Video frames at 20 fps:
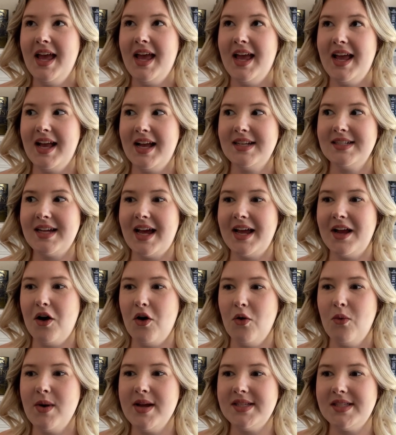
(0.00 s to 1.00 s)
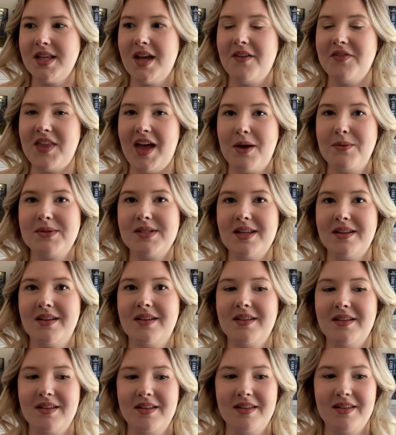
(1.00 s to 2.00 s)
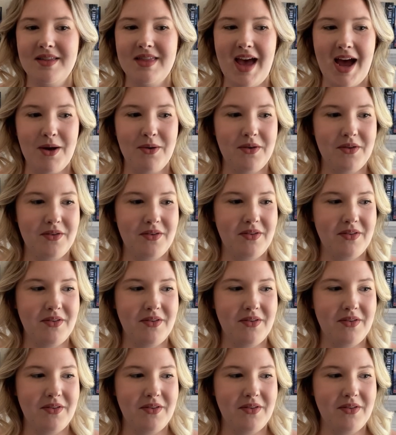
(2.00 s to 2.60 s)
And I always thought that was a, that,